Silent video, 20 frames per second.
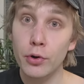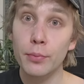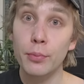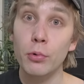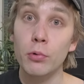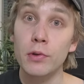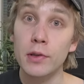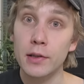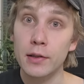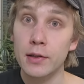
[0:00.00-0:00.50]

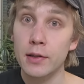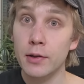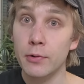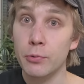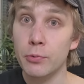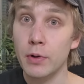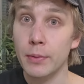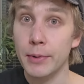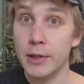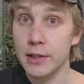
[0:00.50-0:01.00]
Buldak
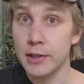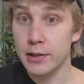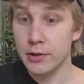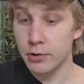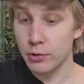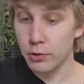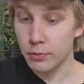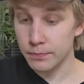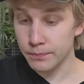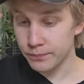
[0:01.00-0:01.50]
ramen,
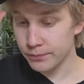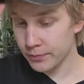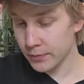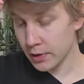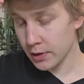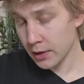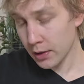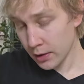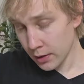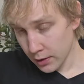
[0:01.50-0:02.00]
so
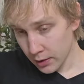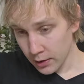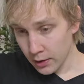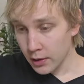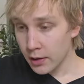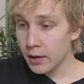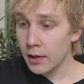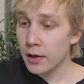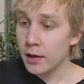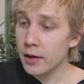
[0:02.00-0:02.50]

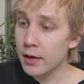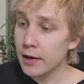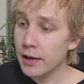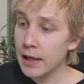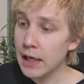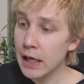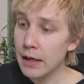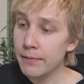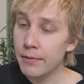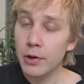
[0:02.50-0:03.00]
I
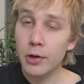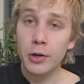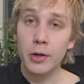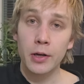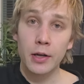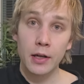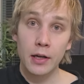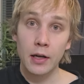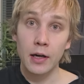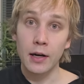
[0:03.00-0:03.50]
have a
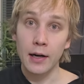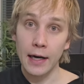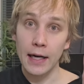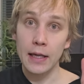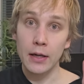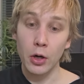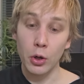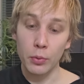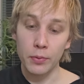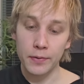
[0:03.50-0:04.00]
high
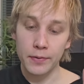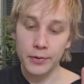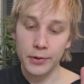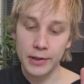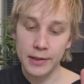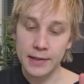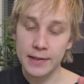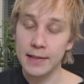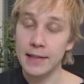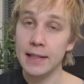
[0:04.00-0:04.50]
hope for
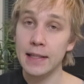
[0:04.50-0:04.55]
this,